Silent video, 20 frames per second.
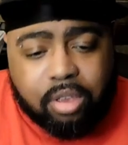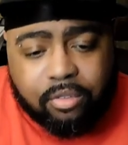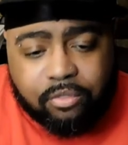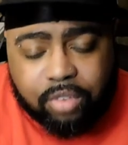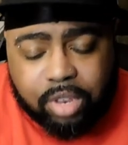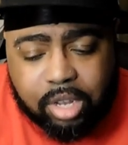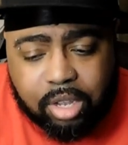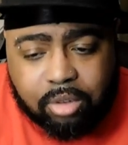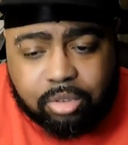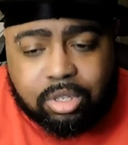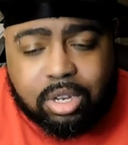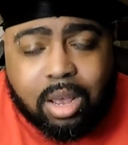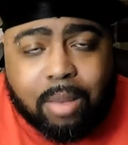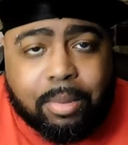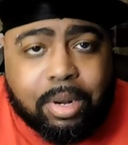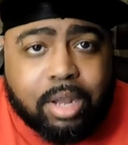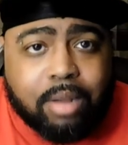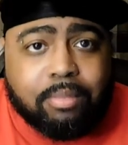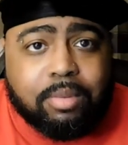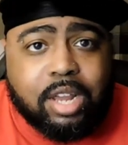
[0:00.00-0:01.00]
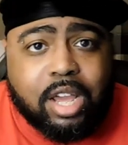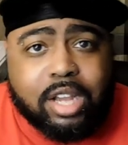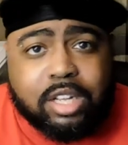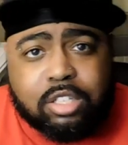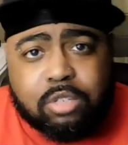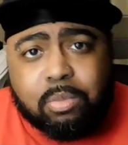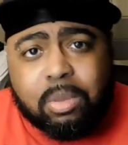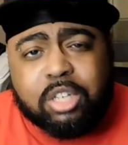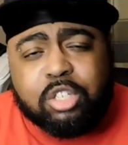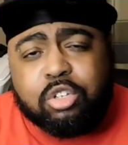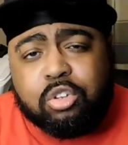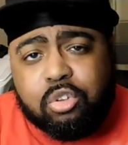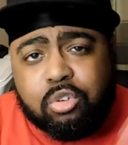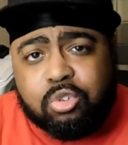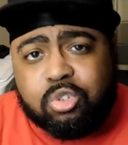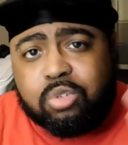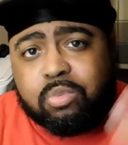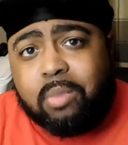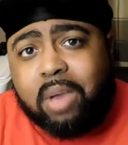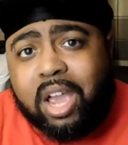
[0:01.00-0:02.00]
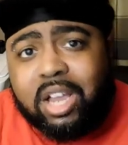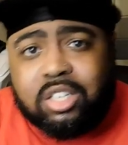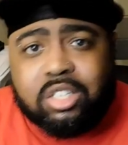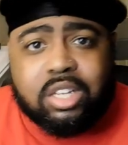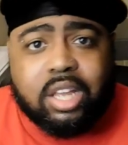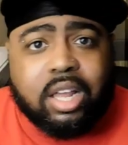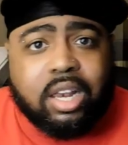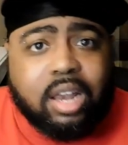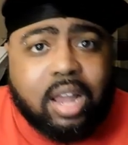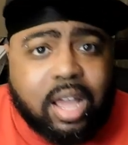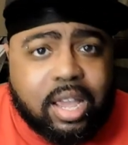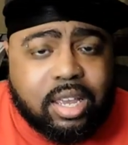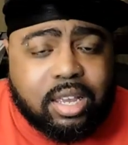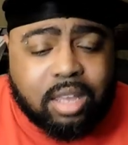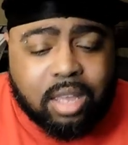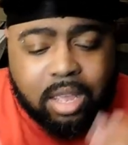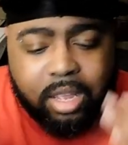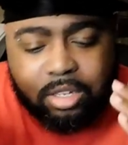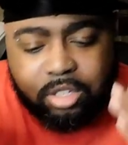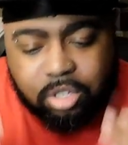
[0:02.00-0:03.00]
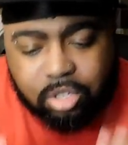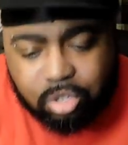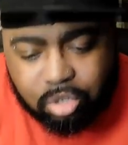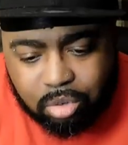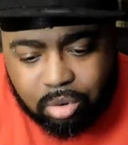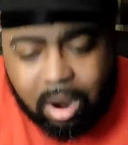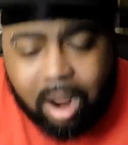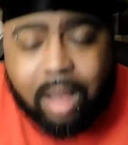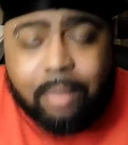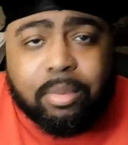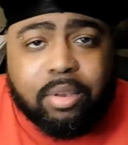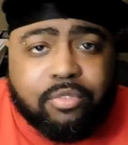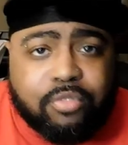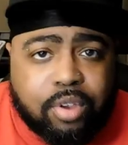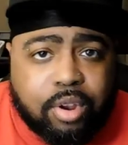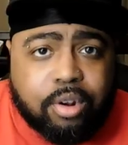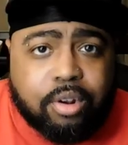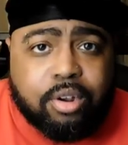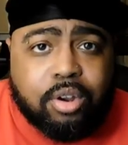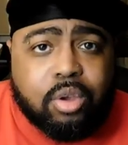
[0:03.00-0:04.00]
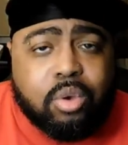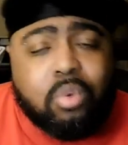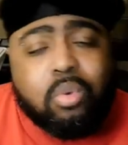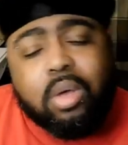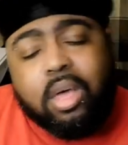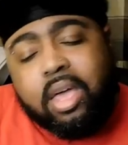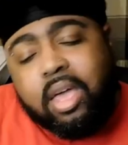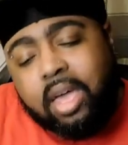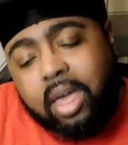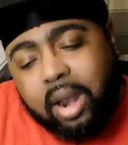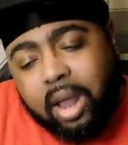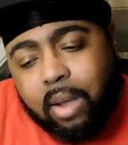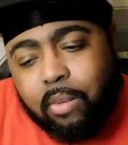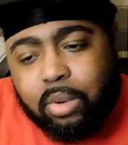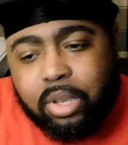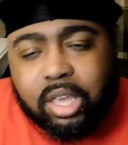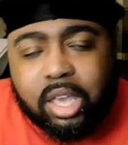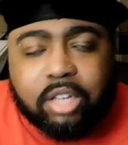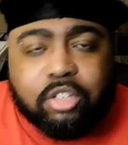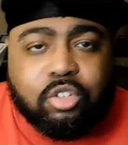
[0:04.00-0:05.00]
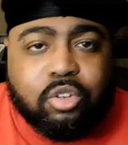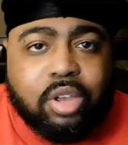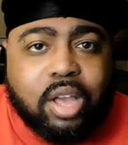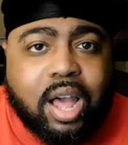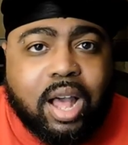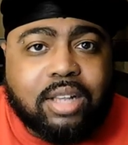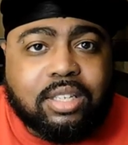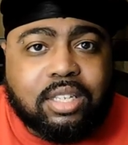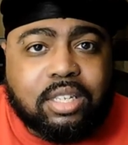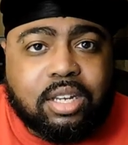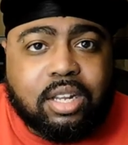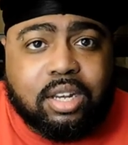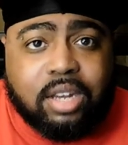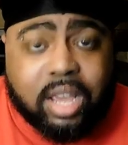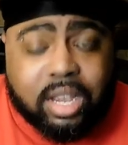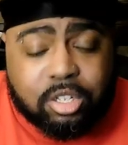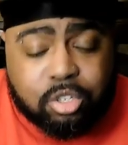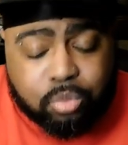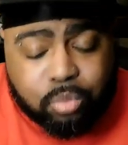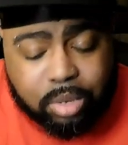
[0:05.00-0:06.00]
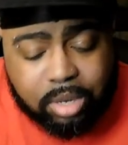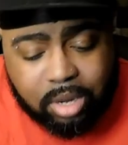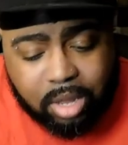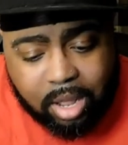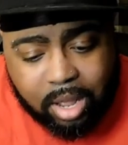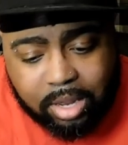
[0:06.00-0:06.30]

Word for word: Your video's coming up next. Make sure you smash that like, subscribe if you're new, and I will catch you guys in the next one.